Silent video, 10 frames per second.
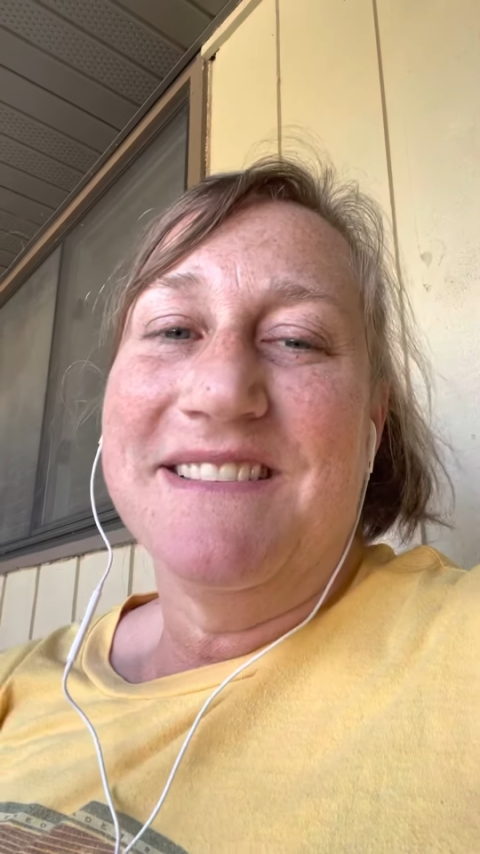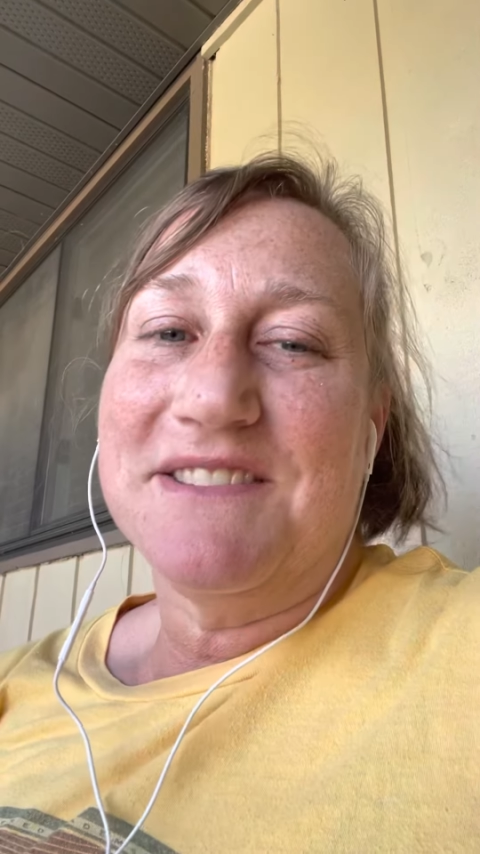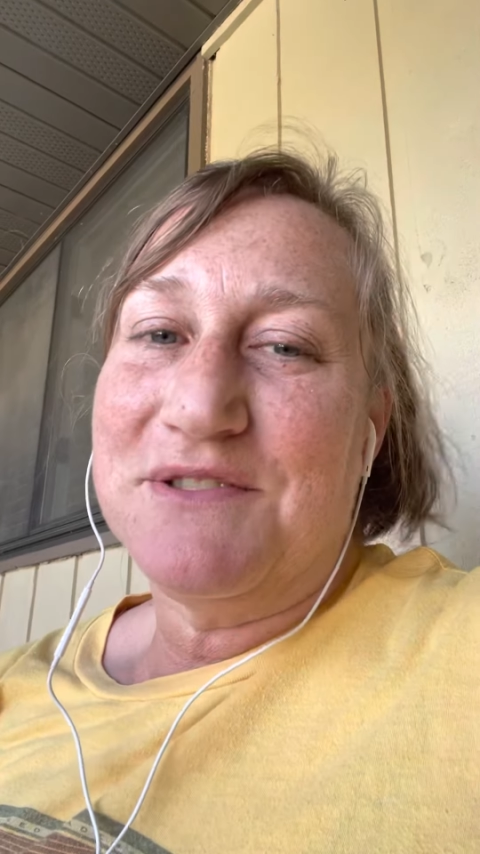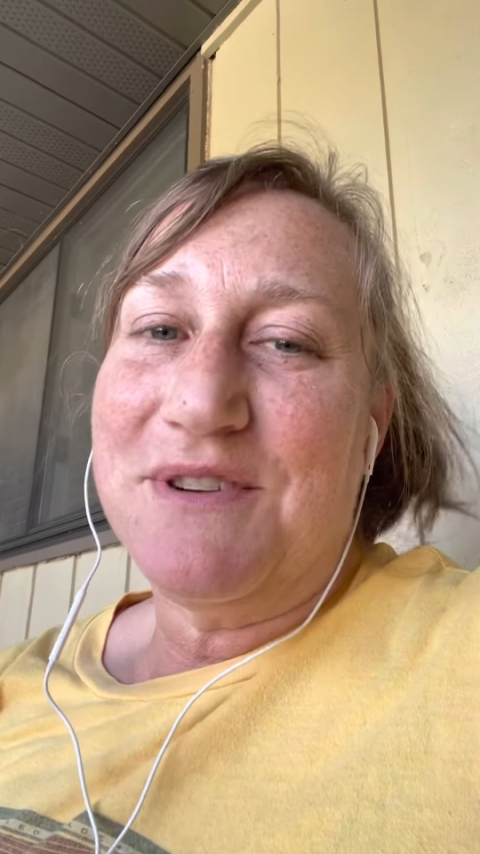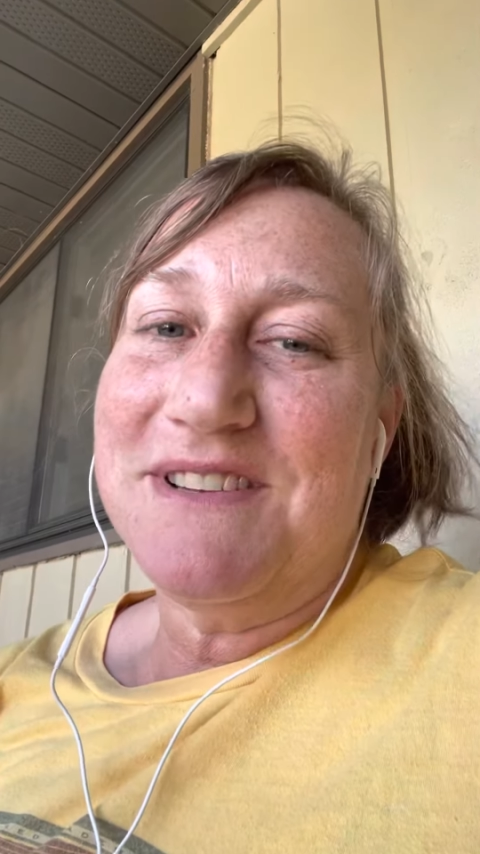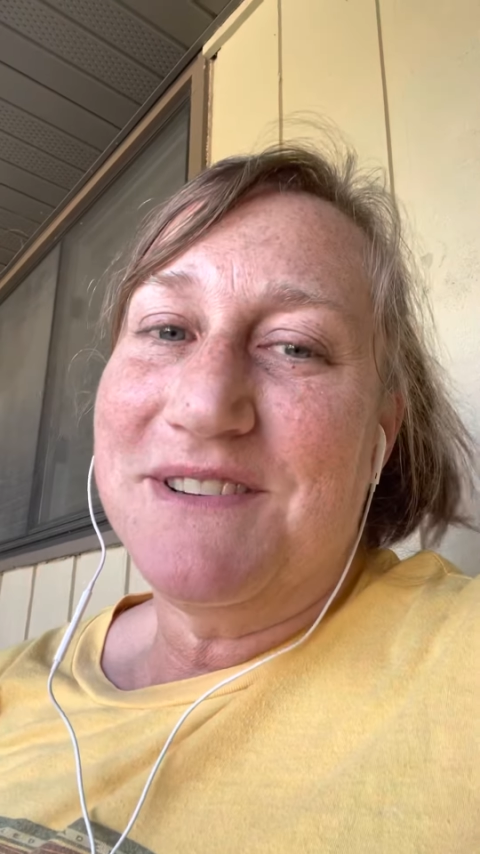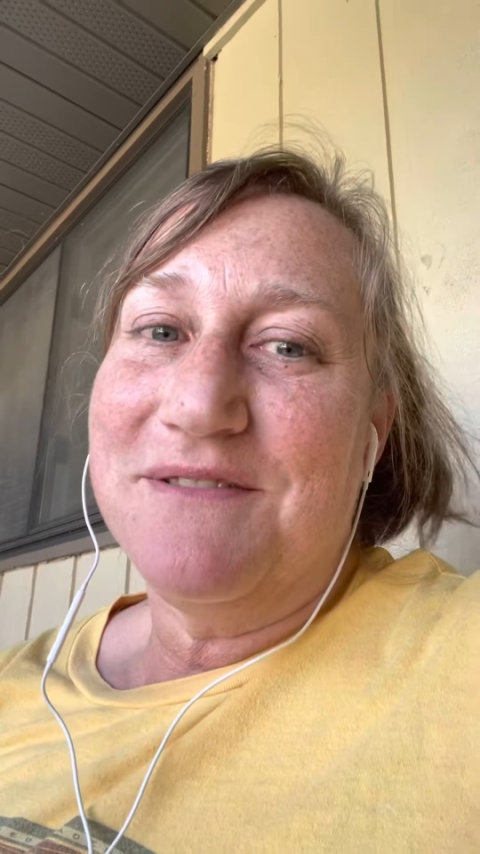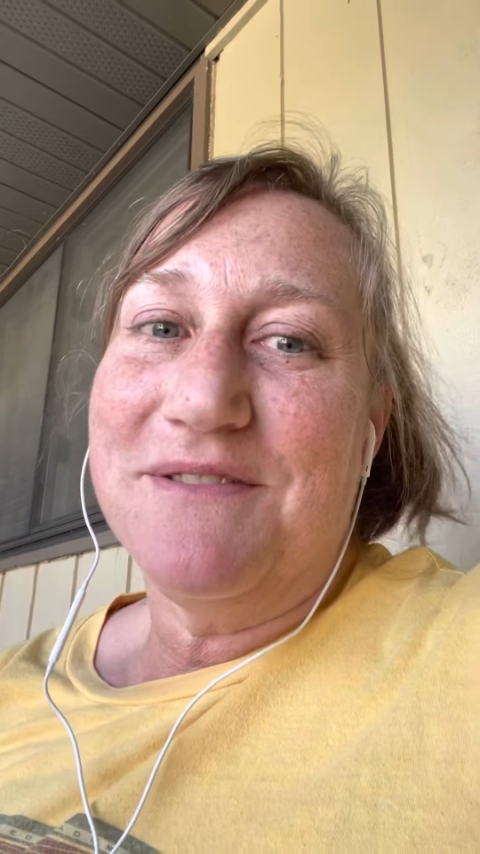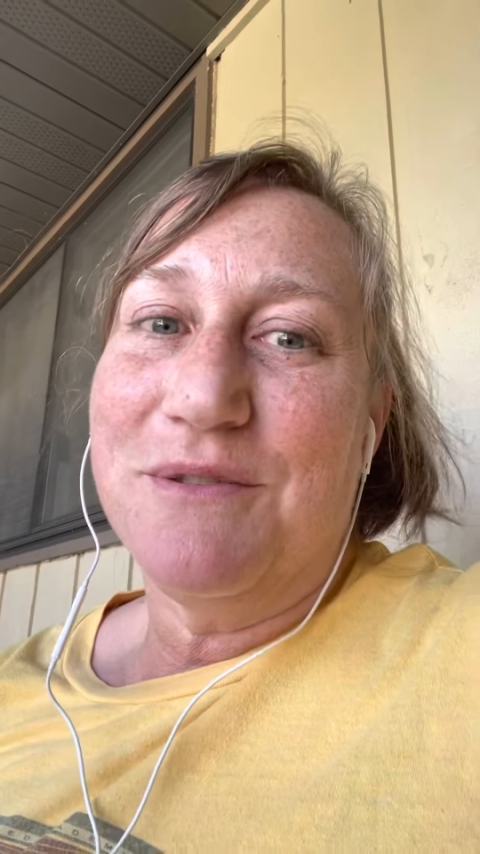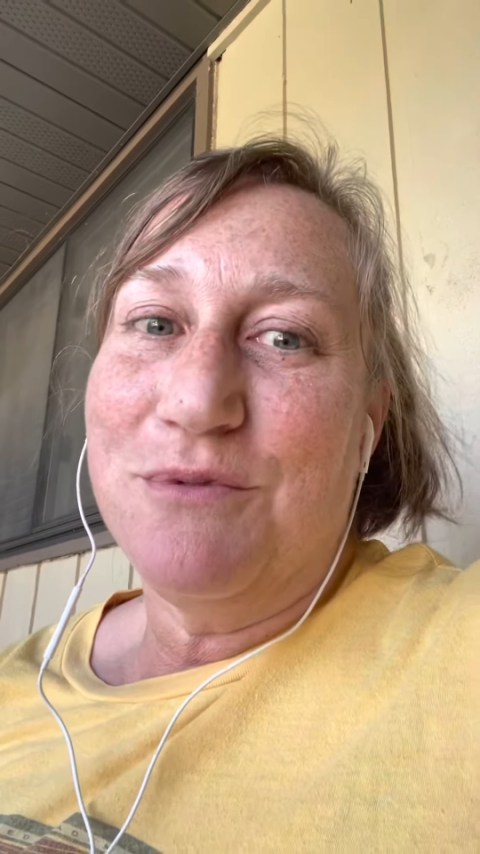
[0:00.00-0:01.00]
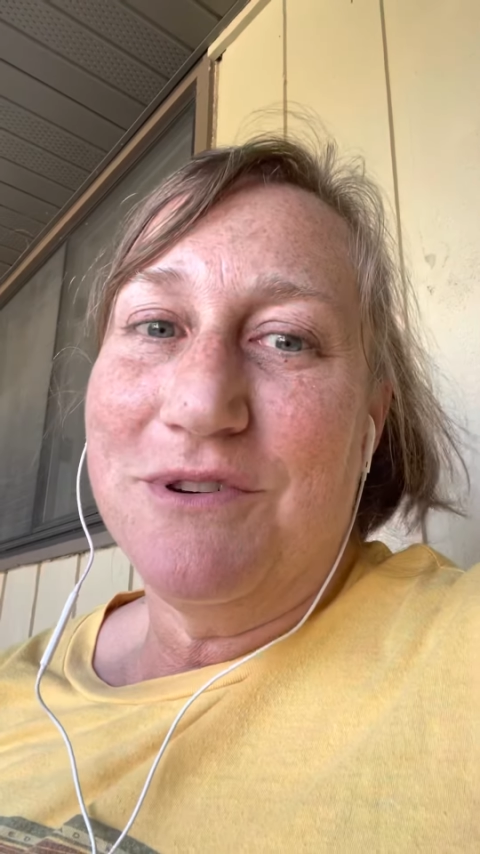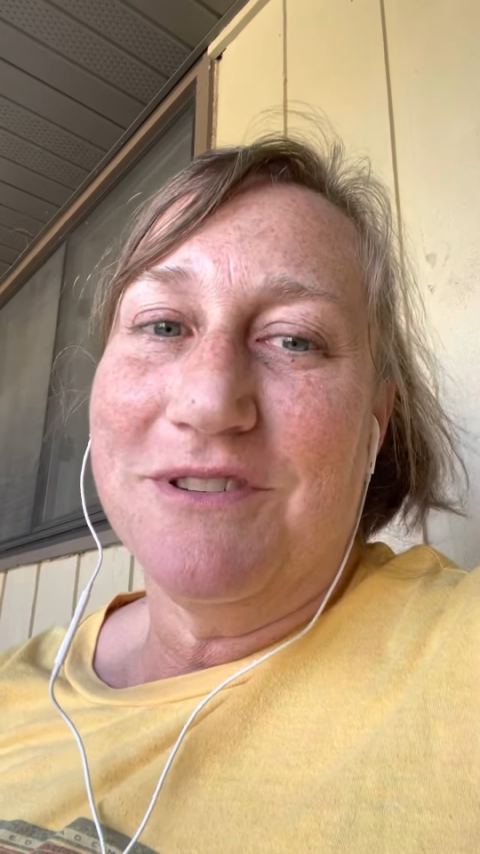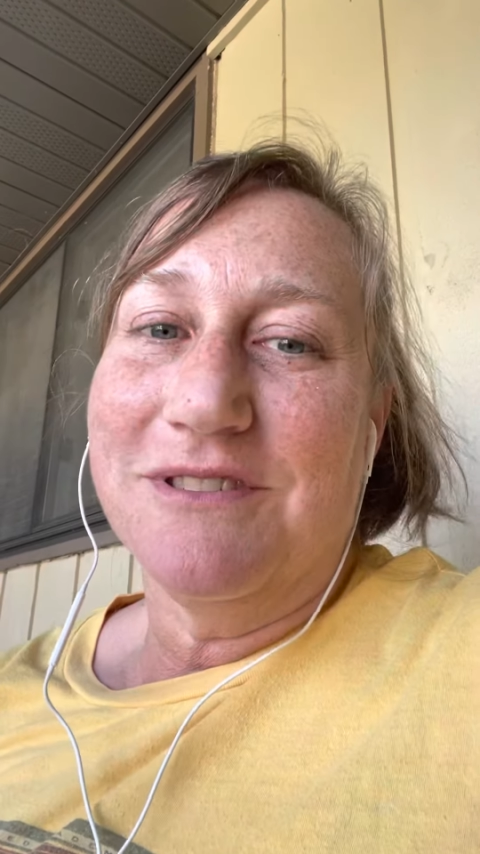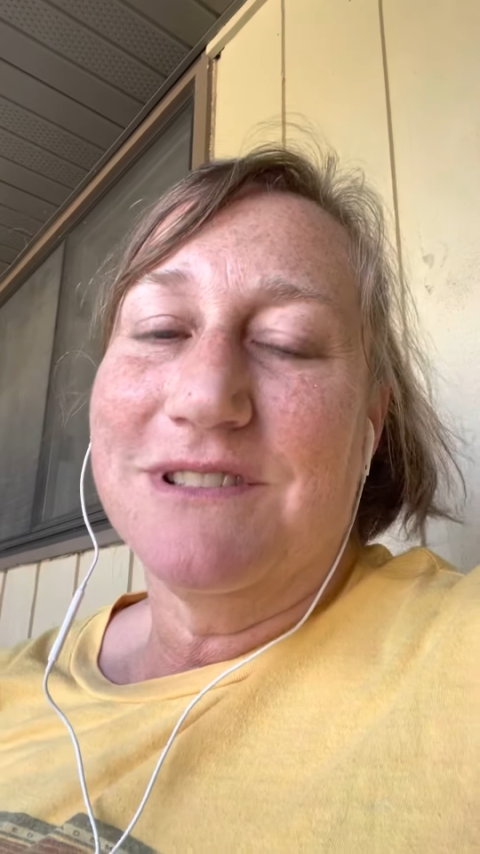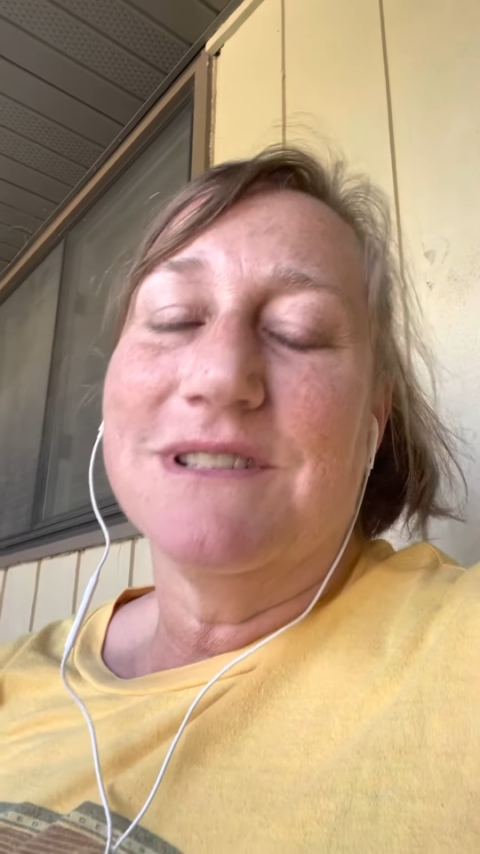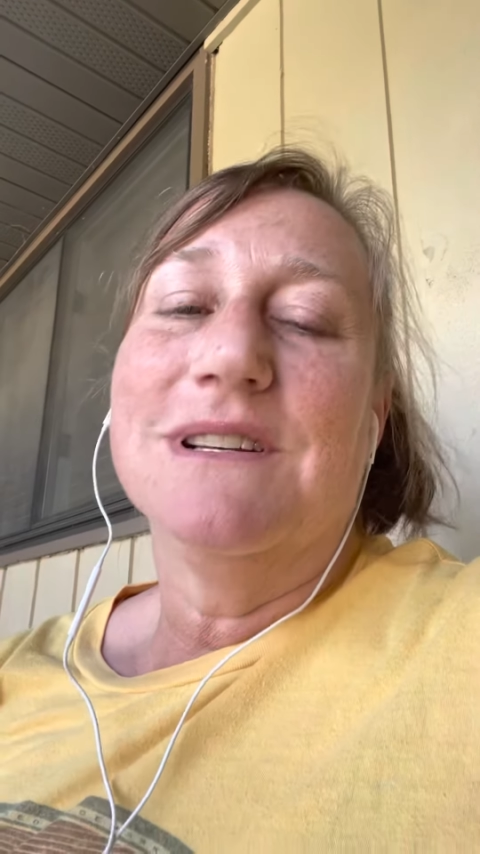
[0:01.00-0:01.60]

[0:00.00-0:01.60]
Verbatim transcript: the stress of the world